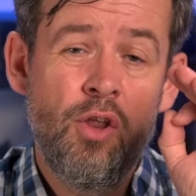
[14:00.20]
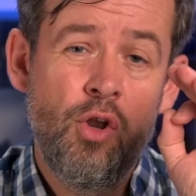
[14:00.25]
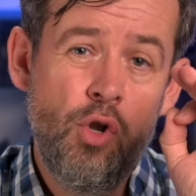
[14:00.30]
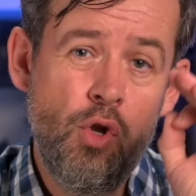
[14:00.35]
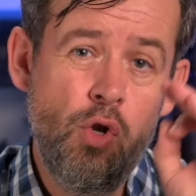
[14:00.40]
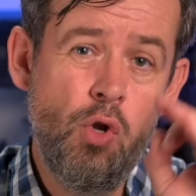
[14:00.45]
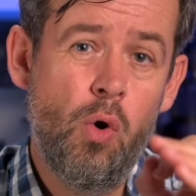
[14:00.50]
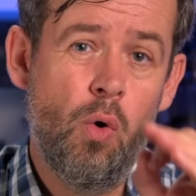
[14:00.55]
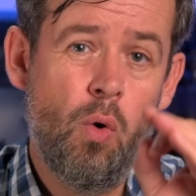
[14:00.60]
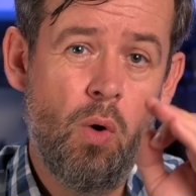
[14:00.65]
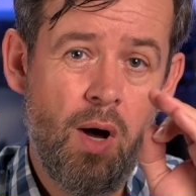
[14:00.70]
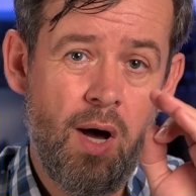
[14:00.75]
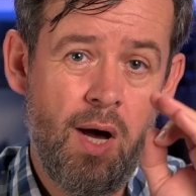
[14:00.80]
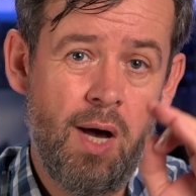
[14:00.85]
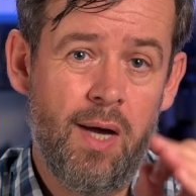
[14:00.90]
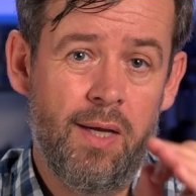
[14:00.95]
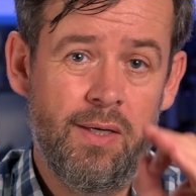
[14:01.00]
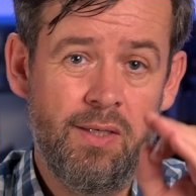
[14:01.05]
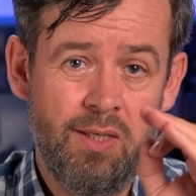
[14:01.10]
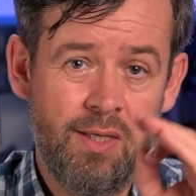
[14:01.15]
no
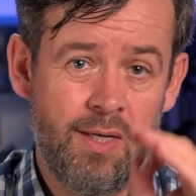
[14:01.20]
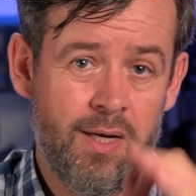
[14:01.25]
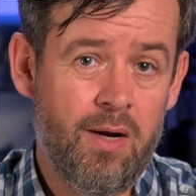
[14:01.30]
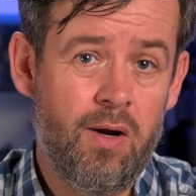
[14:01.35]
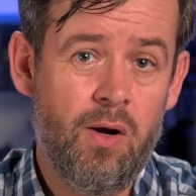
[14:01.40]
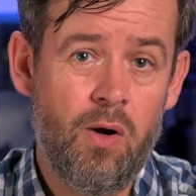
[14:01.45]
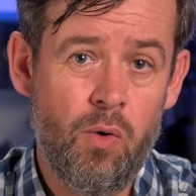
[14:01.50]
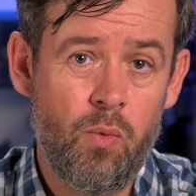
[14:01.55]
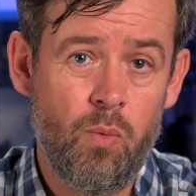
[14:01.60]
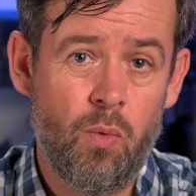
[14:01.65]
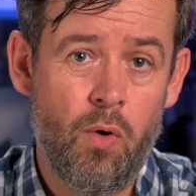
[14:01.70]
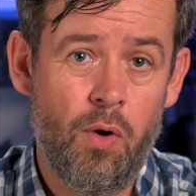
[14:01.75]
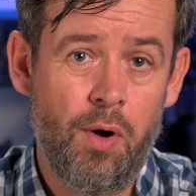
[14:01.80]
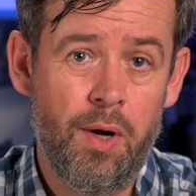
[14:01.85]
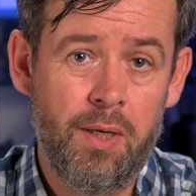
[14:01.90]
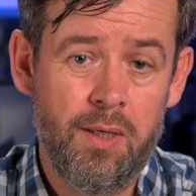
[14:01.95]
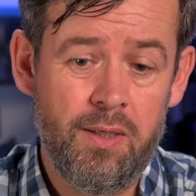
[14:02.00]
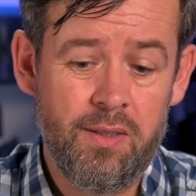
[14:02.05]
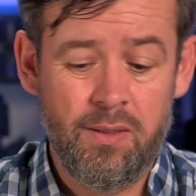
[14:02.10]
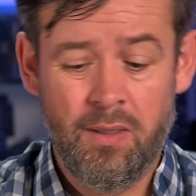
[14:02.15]
hot card
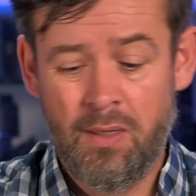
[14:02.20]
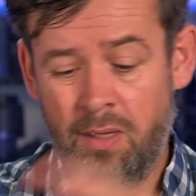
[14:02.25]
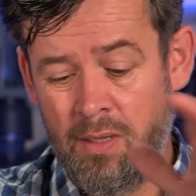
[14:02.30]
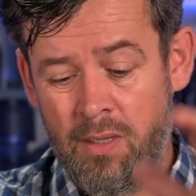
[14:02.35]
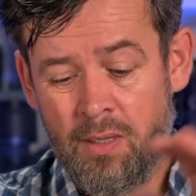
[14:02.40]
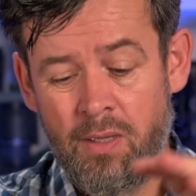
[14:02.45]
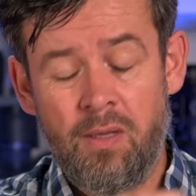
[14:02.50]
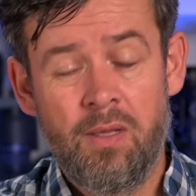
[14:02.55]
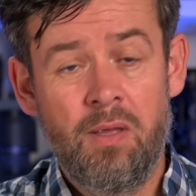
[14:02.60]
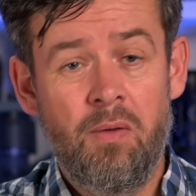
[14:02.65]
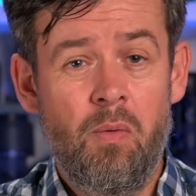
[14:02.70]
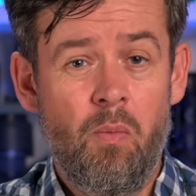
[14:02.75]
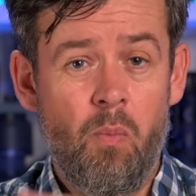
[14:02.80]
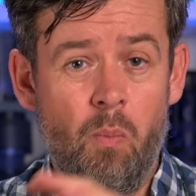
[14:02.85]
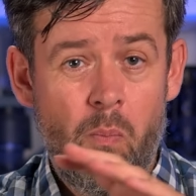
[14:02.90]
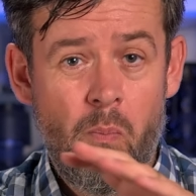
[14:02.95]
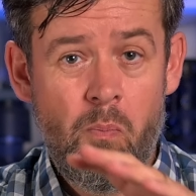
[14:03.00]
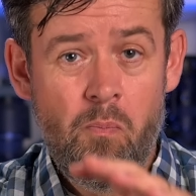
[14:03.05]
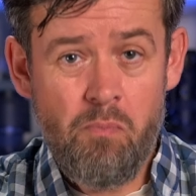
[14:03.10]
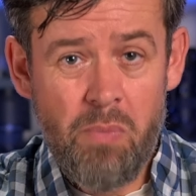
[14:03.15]
warning it.
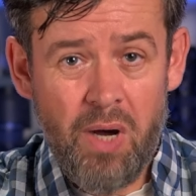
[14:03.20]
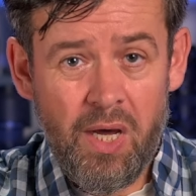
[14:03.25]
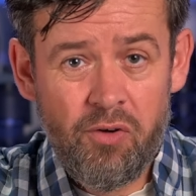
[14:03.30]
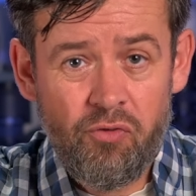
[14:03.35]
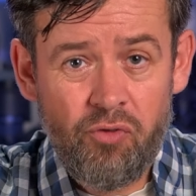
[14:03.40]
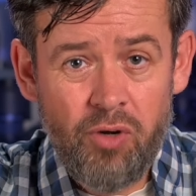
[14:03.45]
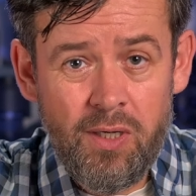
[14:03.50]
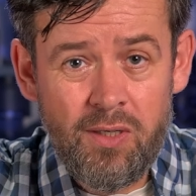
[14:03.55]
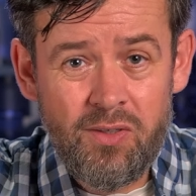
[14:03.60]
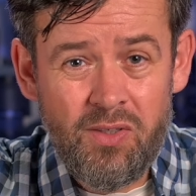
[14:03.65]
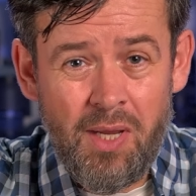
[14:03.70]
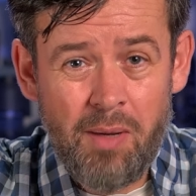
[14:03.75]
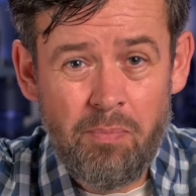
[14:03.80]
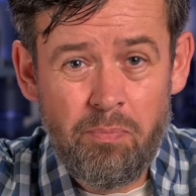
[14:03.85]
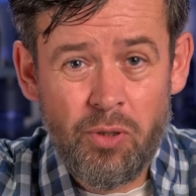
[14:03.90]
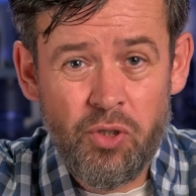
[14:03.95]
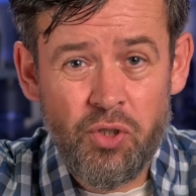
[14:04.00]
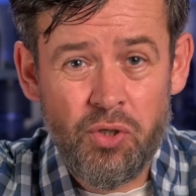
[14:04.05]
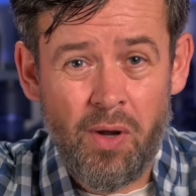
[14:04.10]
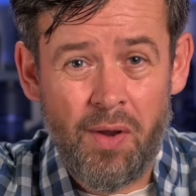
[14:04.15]
Monitoring the
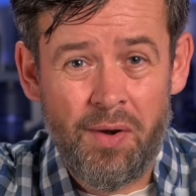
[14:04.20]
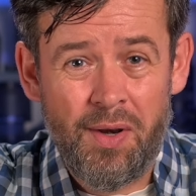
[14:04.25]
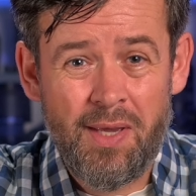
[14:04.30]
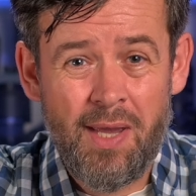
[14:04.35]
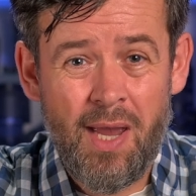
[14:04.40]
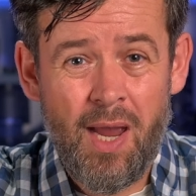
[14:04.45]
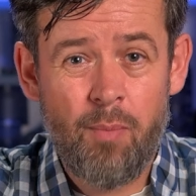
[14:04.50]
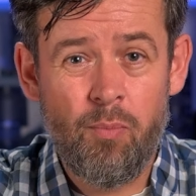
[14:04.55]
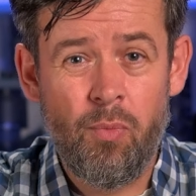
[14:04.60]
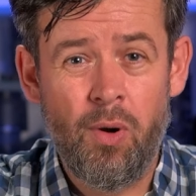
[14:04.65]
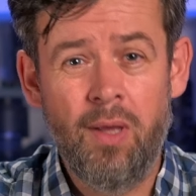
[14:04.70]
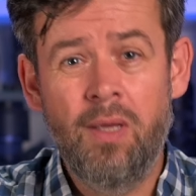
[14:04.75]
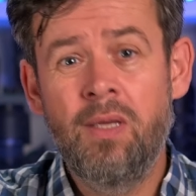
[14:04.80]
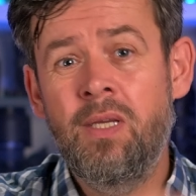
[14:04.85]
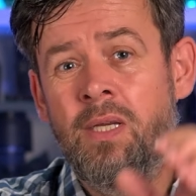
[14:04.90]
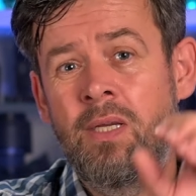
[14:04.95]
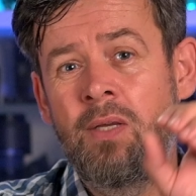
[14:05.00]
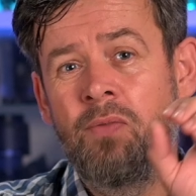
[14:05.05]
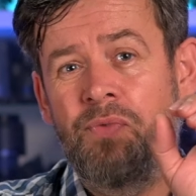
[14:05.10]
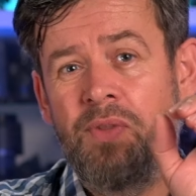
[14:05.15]
temperature on the camera,
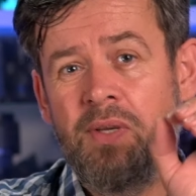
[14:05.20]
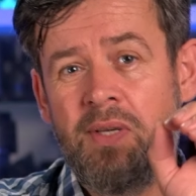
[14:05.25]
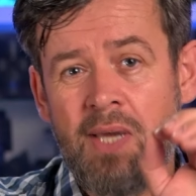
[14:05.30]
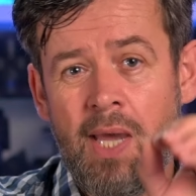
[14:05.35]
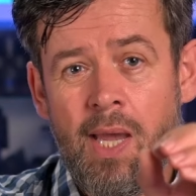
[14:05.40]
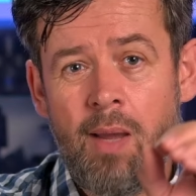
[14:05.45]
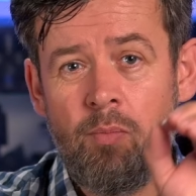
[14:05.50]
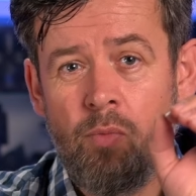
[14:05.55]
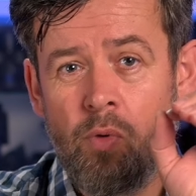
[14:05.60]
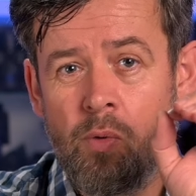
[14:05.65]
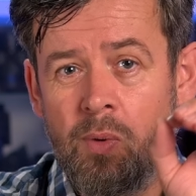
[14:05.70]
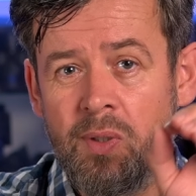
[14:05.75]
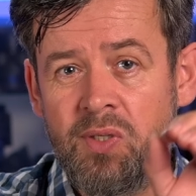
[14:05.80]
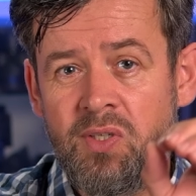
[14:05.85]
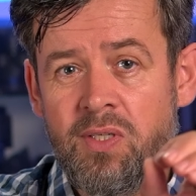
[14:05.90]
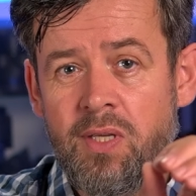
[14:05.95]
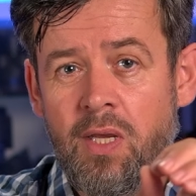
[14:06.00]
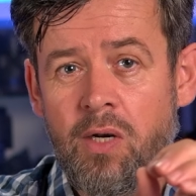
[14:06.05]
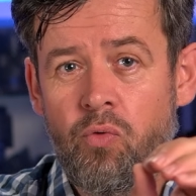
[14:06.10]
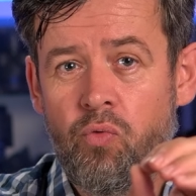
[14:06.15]
the camera was
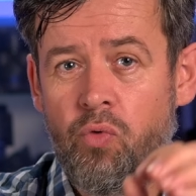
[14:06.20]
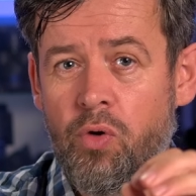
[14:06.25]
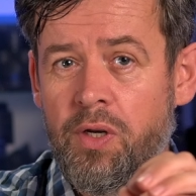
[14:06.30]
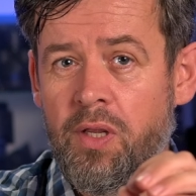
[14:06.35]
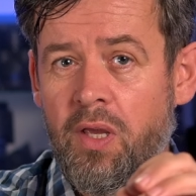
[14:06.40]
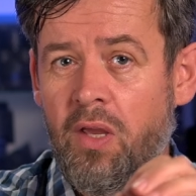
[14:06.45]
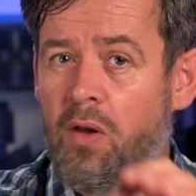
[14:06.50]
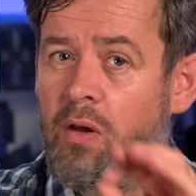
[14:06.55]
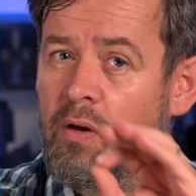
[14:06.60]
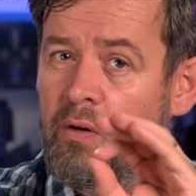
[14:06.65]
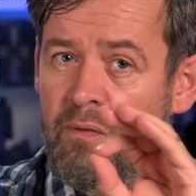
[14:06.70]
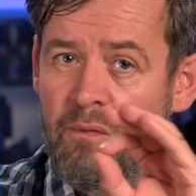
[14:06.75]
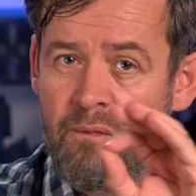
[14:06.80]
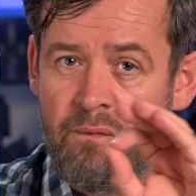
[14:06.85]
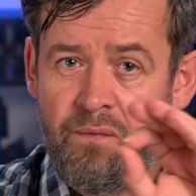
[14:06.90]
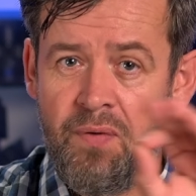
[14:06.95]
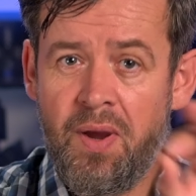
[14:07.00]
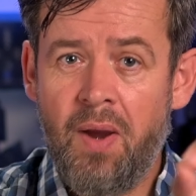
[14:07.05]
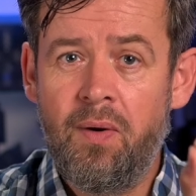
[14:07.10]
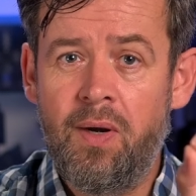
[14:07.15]
still running
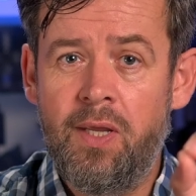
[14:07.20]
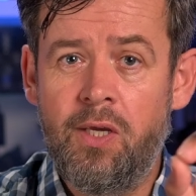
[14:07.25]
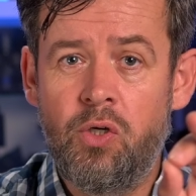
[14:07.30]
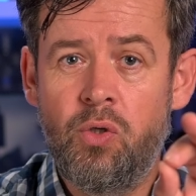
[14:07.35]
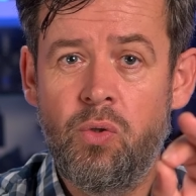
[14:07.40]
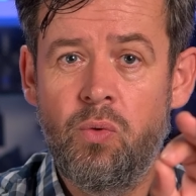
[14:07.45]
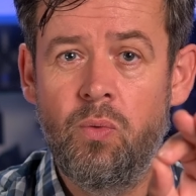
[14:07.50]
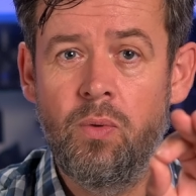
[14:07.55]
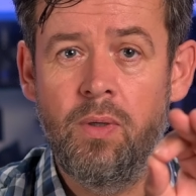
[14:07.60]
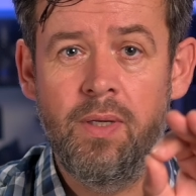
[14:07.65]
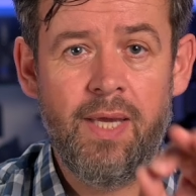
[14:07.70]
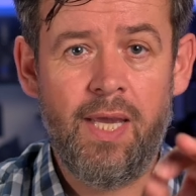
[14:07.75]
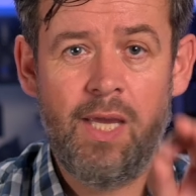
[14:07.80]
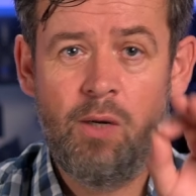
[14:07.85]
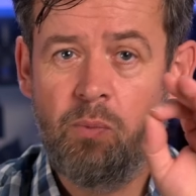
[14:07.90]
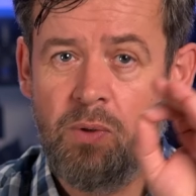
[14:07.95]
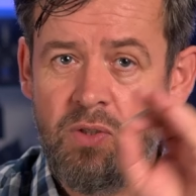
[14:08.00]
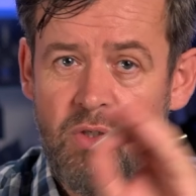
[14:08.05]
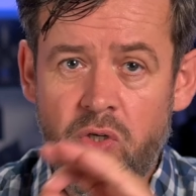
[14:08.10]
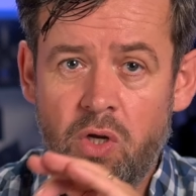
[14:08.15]
fairly cool. It
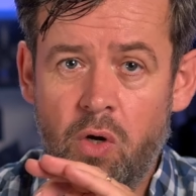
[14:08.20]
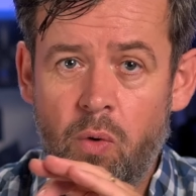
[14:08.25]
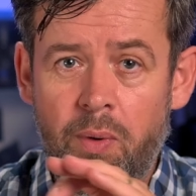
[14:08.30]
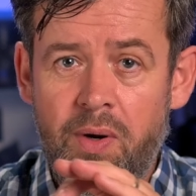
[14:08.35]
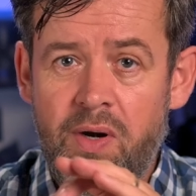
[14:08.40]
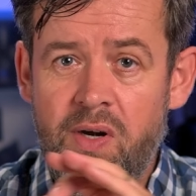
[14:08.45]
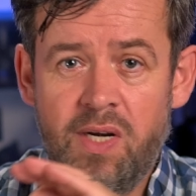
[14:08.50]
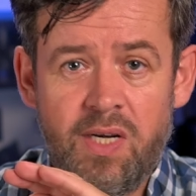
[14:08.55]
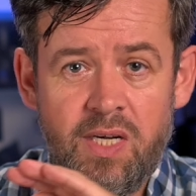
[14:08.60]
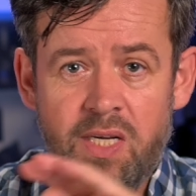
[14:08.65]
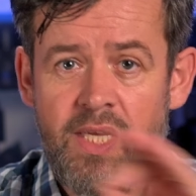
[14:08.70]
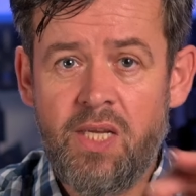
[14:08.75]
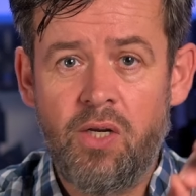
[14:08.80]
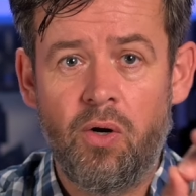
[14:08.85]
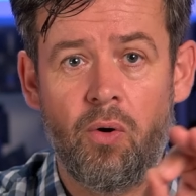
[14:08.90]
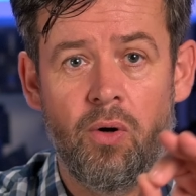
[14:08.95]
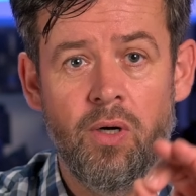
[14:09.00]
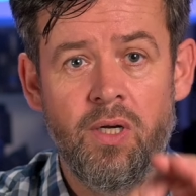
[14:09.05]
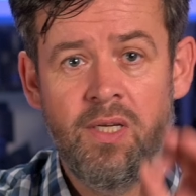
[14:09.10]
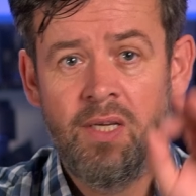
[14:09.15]
was nowhere
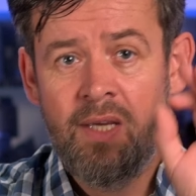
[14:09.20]
near